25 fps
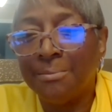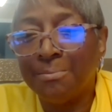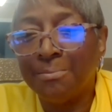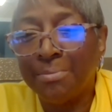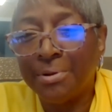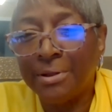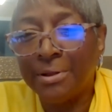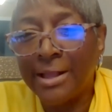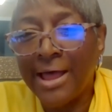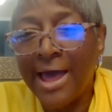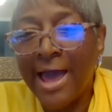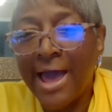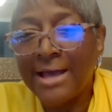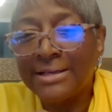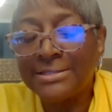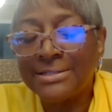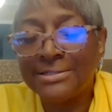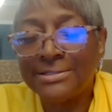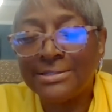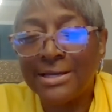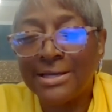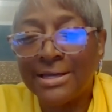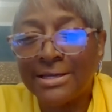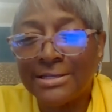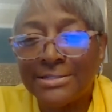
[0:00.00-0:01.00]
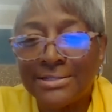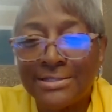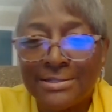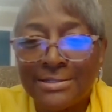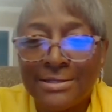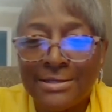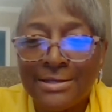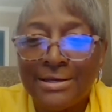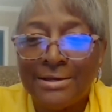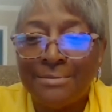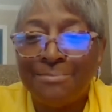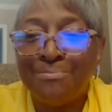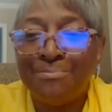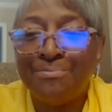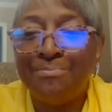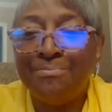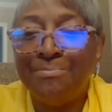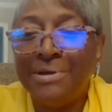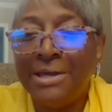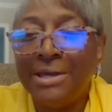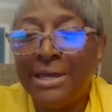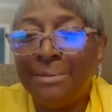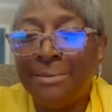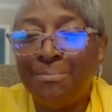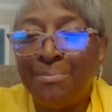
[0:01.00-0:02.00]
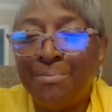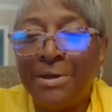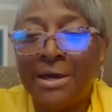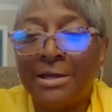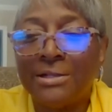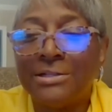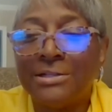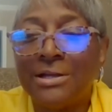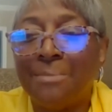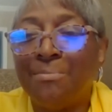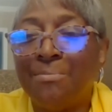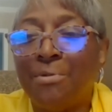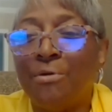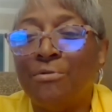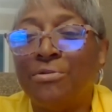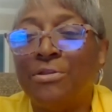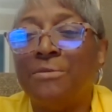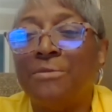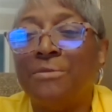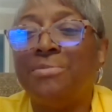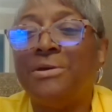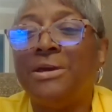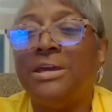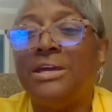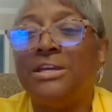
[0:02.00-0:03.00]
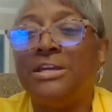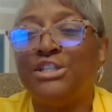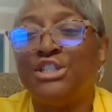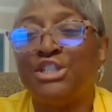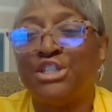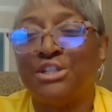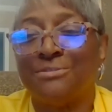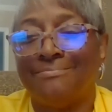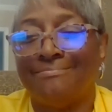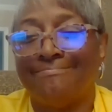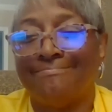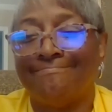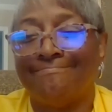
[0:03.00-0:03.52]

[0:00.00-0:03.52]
plastics being picked up on the beach.